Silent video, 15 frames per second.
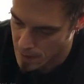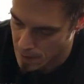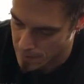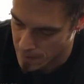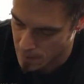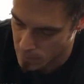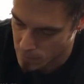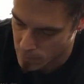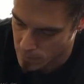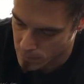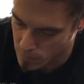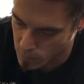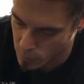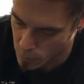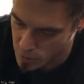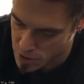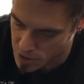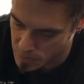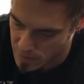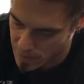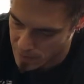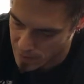And then we
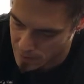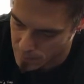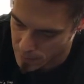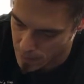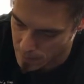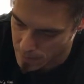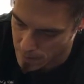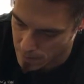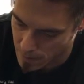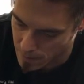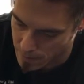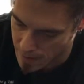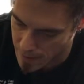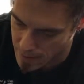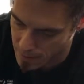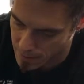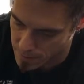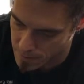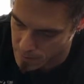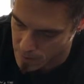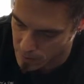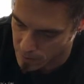should be at probably around
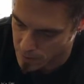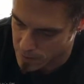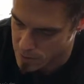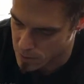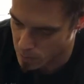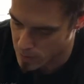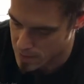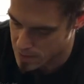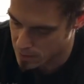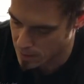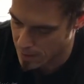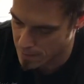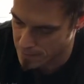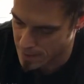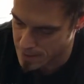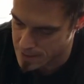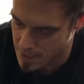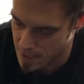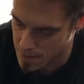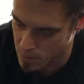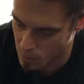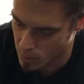800 milliliters. So we still have that
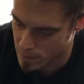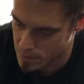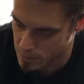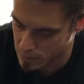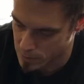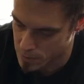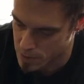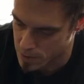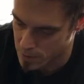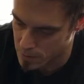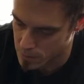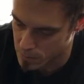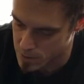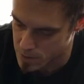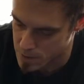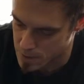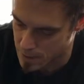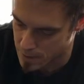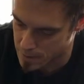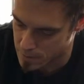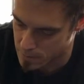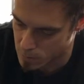10-to-1 dilution, which is
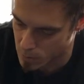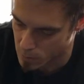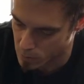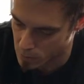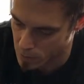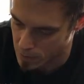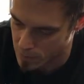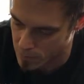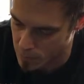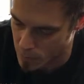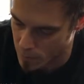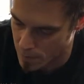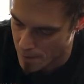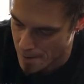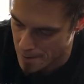kind of what we're looking for.